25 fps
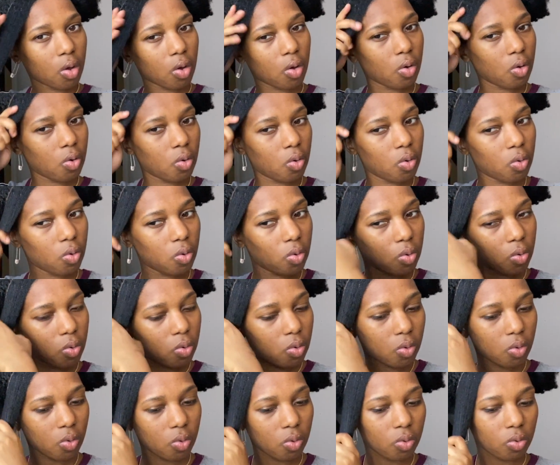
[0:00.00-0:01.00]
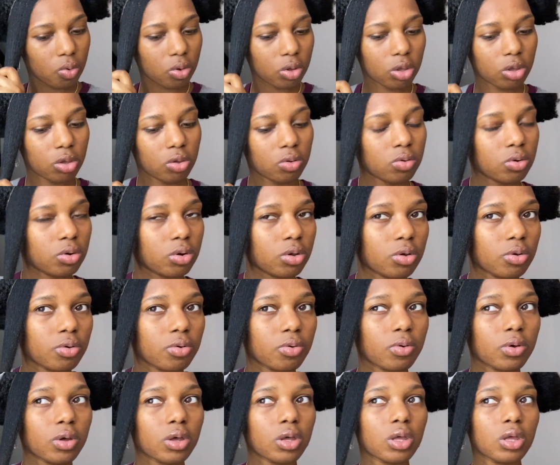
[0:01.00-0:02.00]
Oh, you know
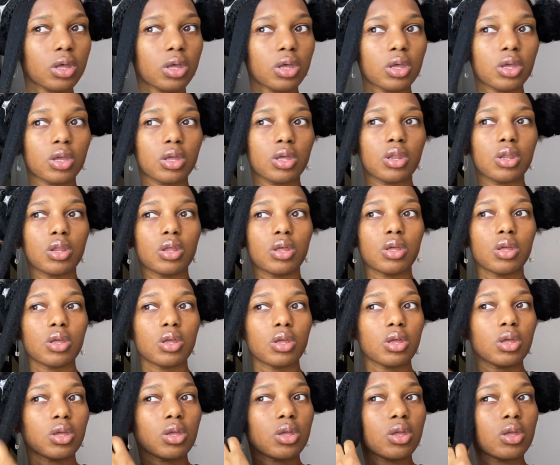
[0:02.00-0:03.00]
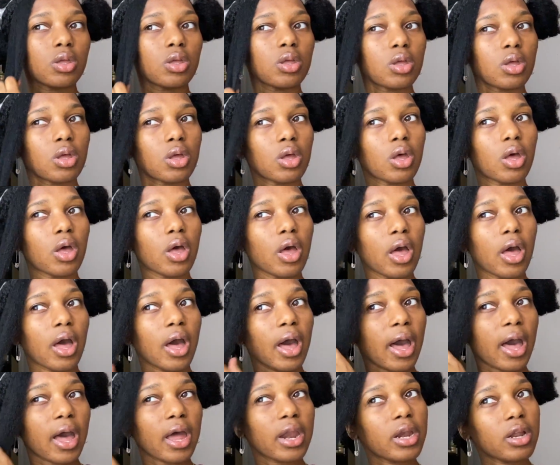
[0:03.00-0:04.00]
what?
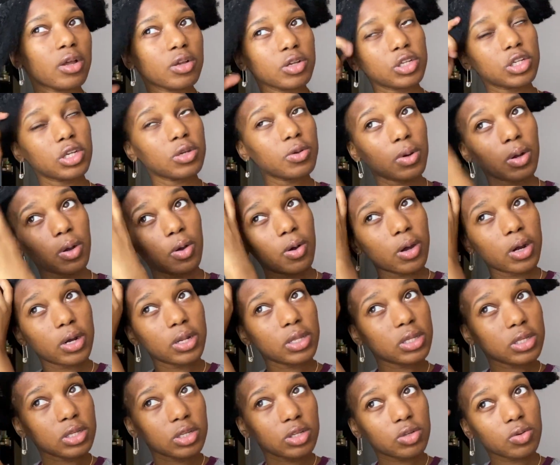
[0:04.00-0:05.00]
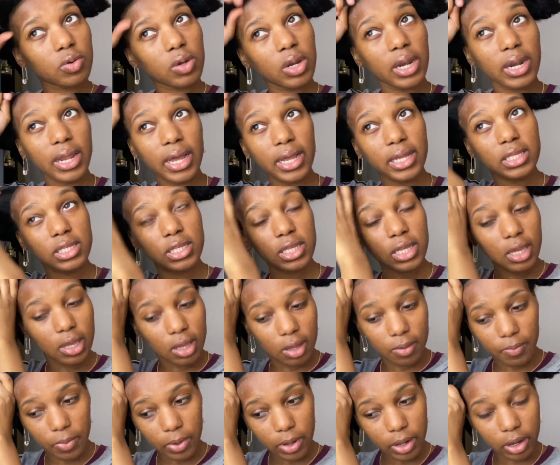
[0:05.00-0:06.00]
I know she recorded this in
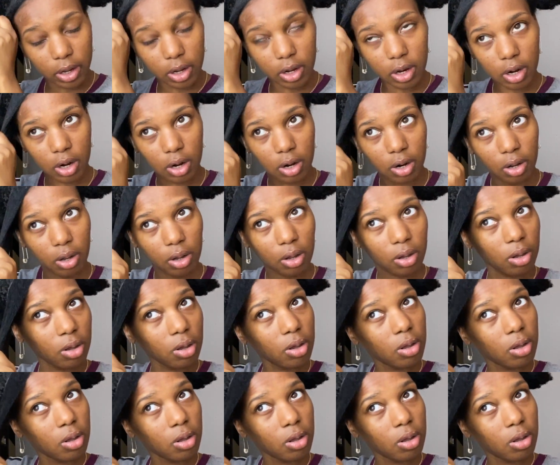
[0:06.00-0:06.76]
2019, but girl,